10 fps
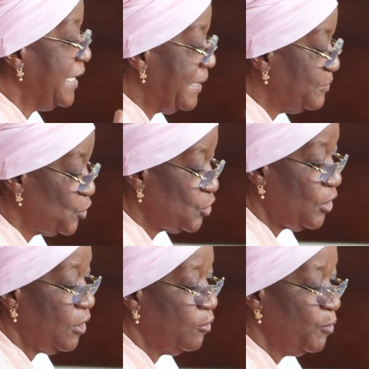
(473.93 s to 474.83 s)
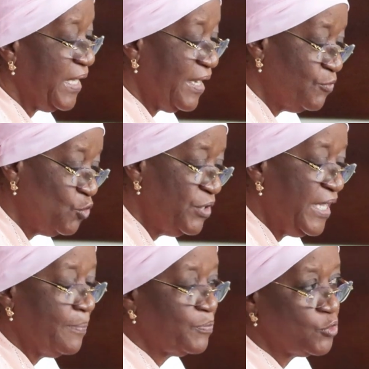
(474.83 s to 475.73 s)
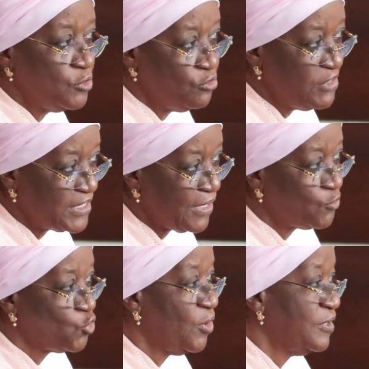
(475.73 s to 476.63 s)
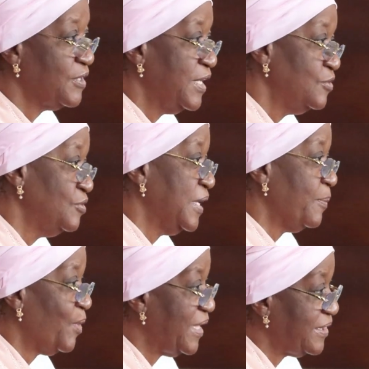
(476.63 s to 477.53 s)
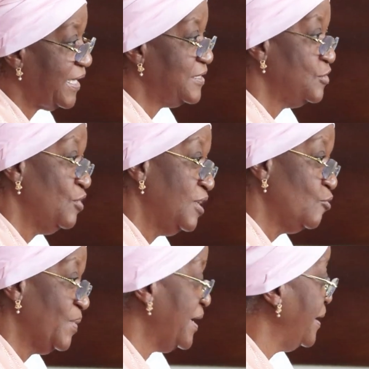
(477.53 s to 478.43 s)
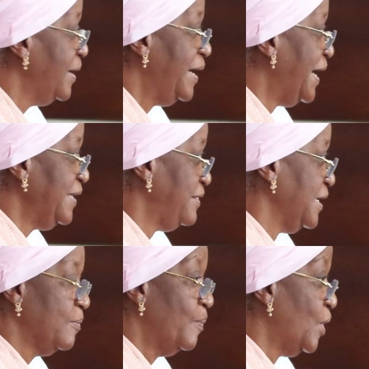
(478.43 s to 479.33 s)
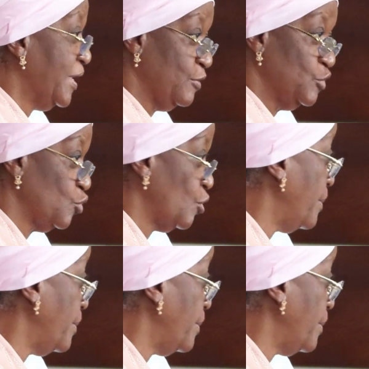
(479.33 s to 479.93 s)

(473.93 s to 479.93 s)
and I'm sure we have UNEP, UNICEF 200, UNEP 130, UN Women. I think more are going to